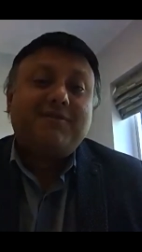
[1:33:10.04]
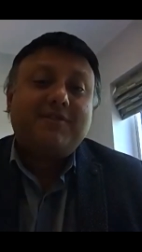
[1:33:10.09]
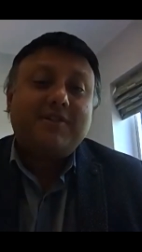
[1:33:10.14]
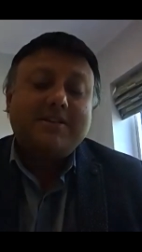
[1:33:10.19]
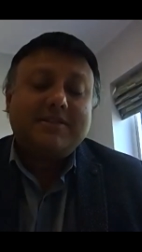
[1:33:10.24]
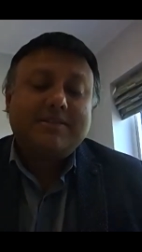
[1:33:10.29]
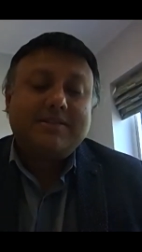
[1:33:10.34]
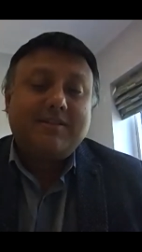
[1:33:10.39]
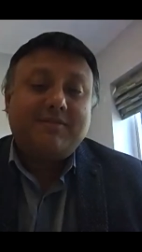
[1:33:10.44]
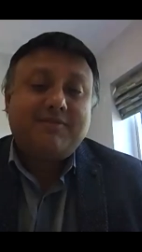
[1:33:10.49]

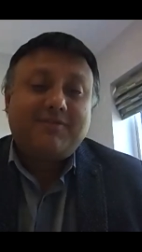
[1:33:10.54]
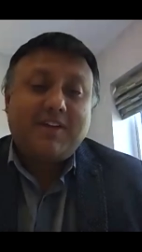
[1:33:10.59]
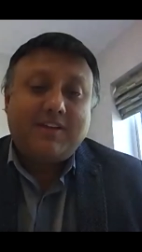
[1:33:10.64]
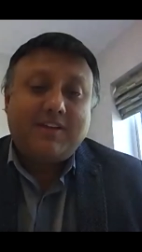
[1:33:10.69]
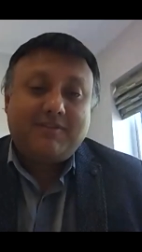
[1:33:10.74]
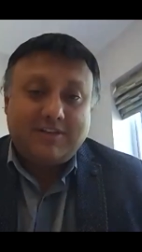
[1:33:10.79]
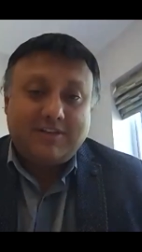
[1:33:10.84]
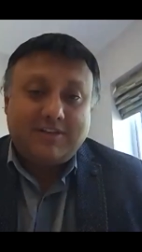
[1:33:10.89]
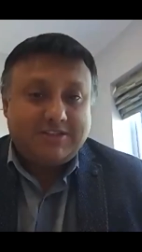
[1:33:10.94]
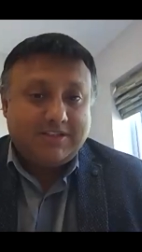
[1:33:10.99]
freeze, day 5
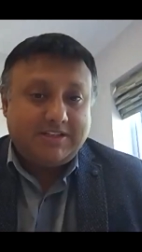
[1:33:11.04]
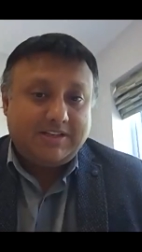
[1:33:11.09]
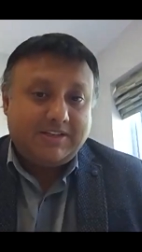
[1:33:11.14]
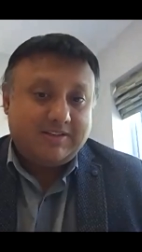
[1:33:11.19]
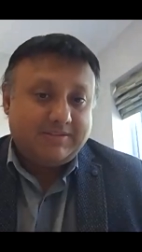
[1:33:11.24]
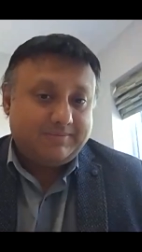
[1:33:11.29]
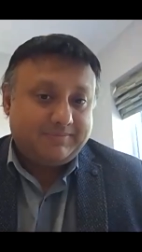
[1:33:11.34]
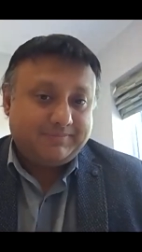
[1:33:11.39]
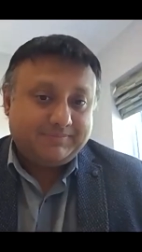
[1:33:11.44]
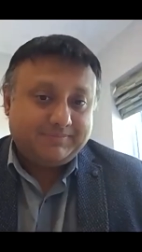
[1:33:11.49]
ET.
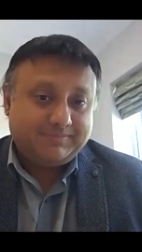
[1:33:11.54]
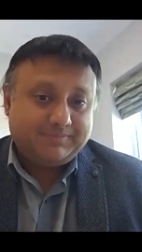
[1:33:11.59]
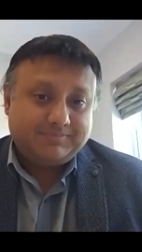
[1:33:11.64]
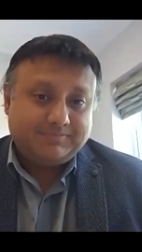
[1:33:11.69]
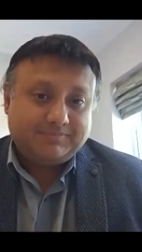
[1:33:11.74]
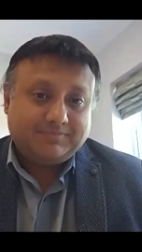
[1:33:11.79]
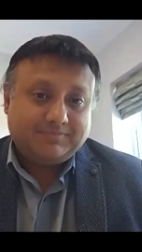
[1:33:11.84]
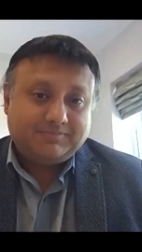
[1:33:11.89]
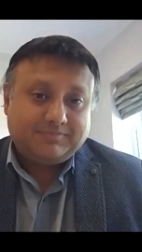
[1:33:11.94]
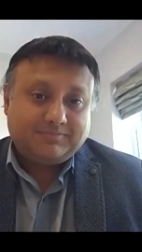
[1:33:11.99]
And